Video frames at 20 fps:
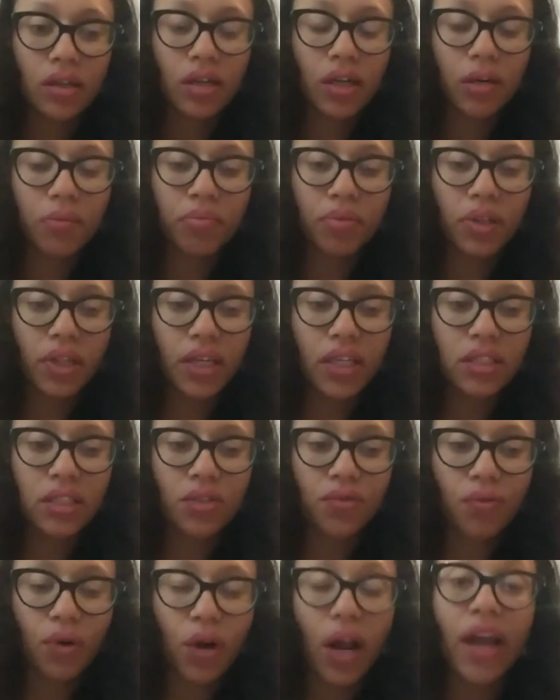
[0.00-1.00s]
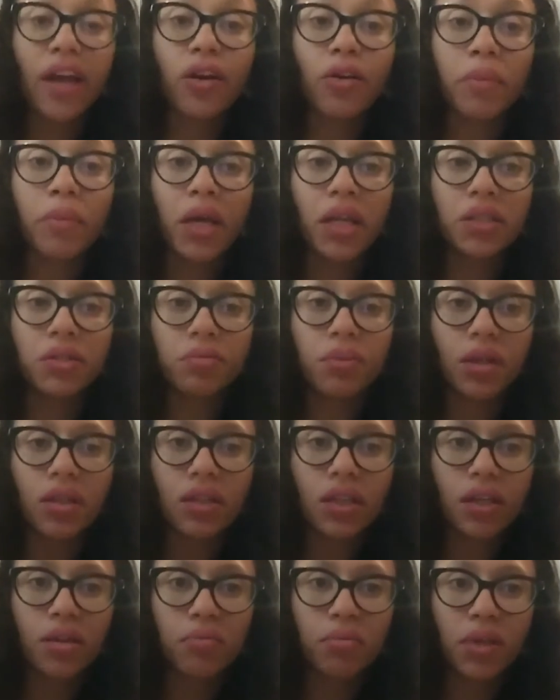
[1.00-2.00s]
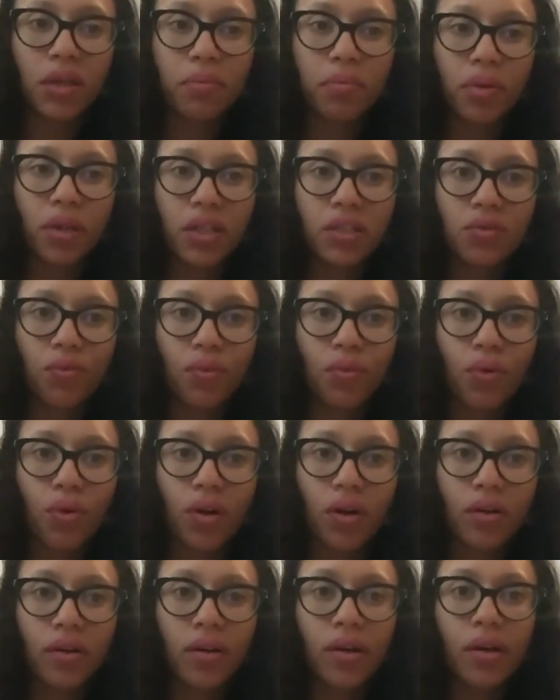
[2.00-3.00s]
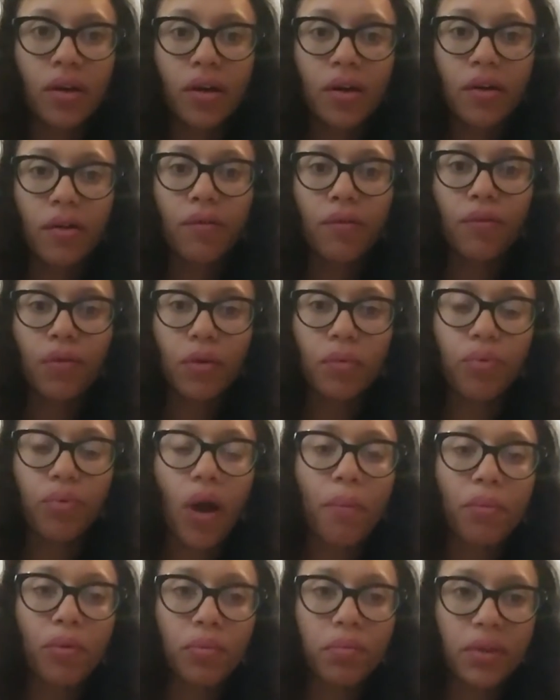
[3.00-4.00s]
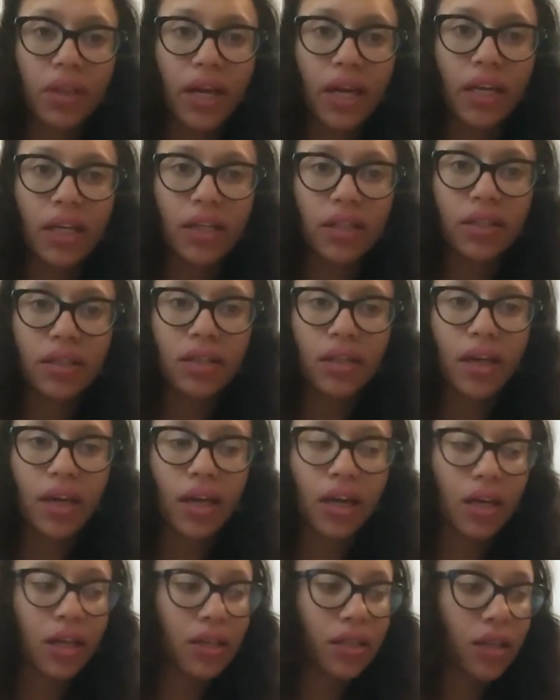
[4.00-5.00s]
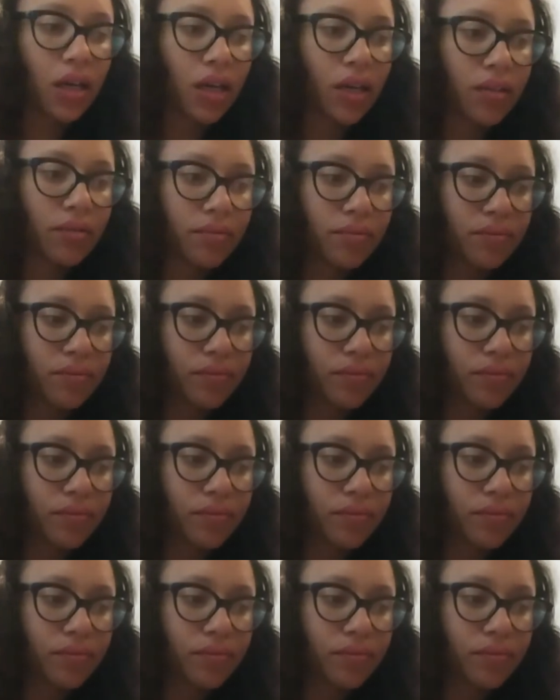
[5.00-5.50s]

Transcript: a place for anger management. Let it be a place for for proper planning and uh,